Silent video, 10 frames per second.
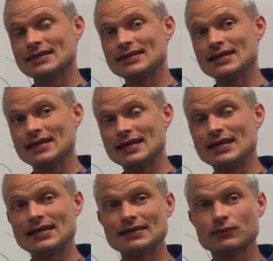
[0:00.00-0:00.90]
then
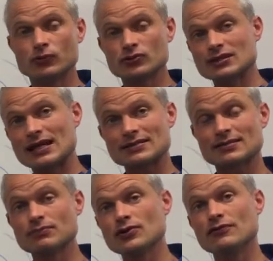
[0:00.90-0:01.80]
the air will start
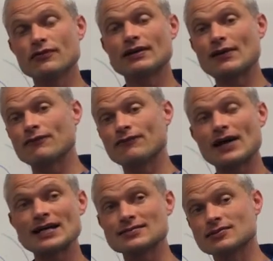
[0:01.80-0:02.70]
to move around
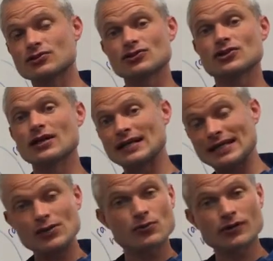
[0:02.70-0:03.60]
faster to try to
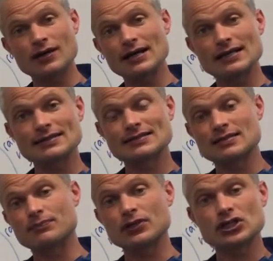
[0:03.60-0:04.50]
equalize
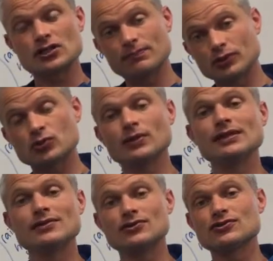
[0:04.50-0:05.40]
the pressure
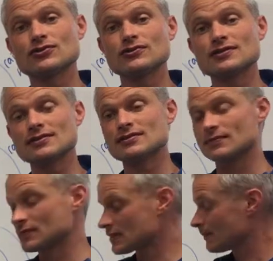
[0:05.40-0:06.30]
between those two
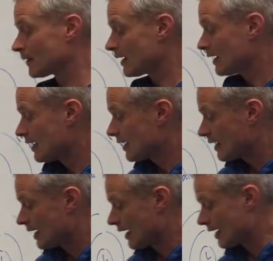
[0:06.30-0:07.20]
systems.
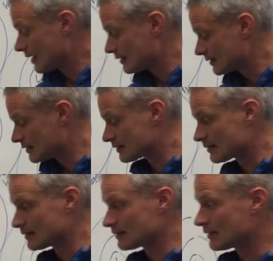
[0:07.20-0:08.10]
And
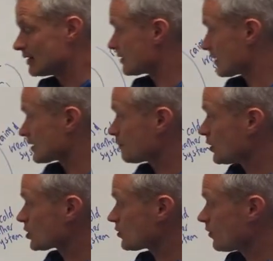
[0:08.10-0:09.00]
there's an
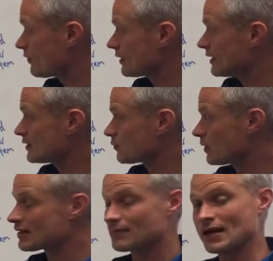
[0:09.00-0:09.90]
expression on these
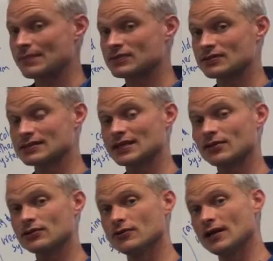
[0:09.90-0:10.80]
weather maps to
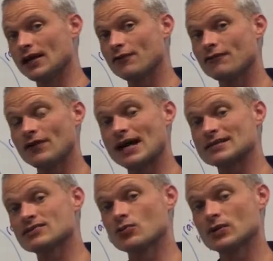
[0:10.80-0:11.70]
tell you how
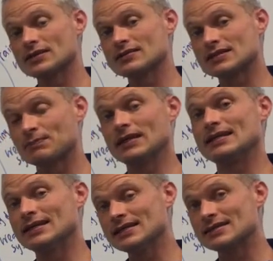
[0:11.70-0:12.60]
fast the wind
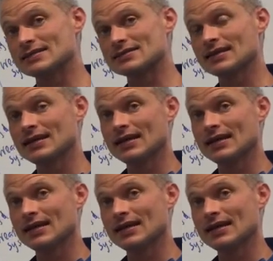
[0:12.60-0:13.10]
speed is,